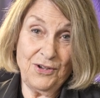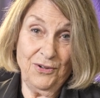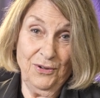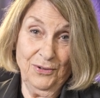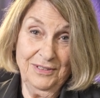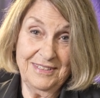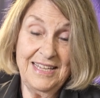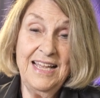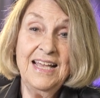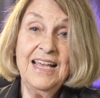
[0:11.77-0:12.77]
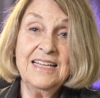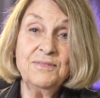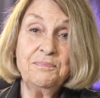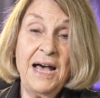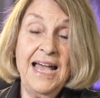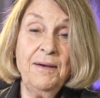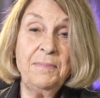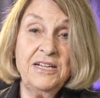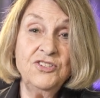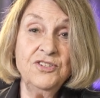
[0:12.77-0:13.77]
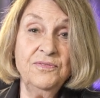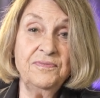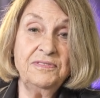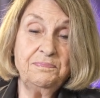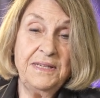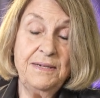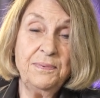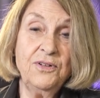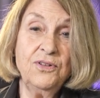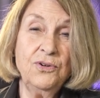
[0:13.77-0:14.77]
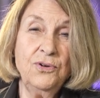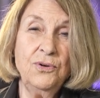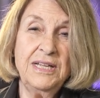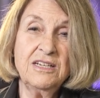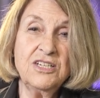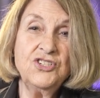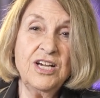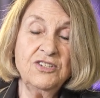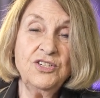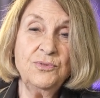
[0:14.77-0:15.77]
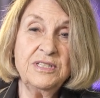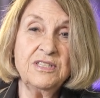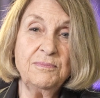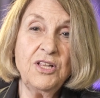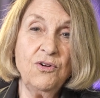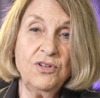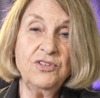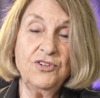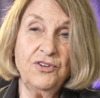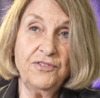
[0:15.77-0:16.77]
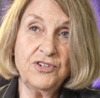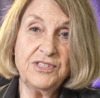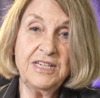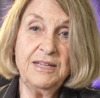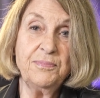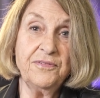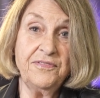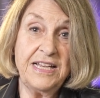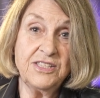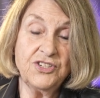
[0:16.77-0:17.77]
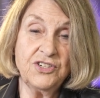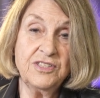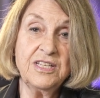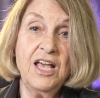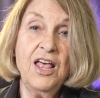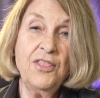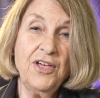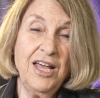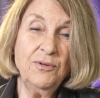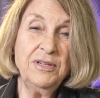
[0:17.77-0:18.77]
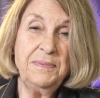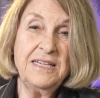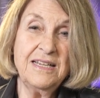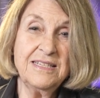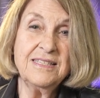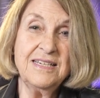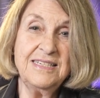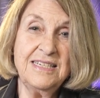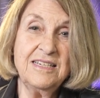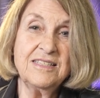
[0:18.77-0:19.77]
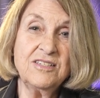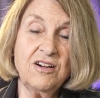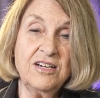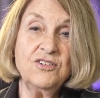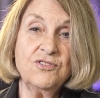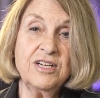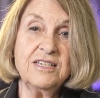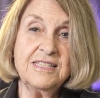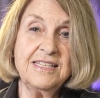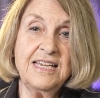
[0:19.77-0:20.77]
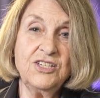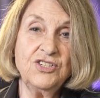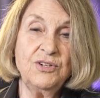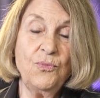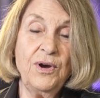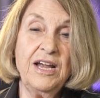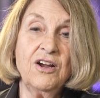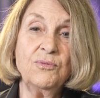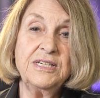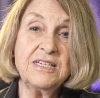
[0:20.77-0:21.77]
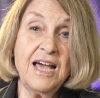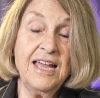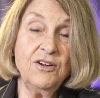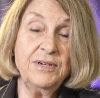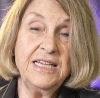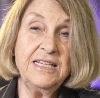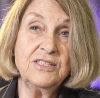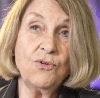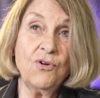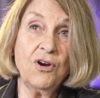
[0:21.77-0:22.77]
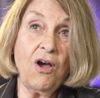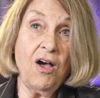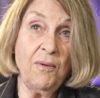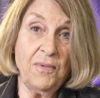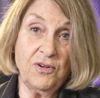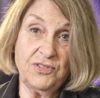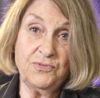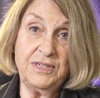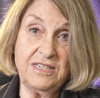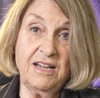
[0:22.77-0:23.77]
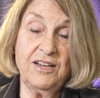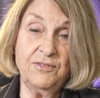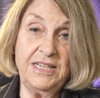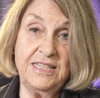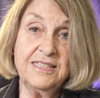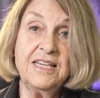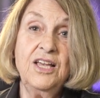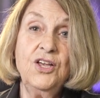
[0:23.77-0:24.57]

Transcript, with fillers: old, by a bunch of people who, in conjunction with some local university professors, thought it would be a nice idea to start an organization where retirees or almost retirees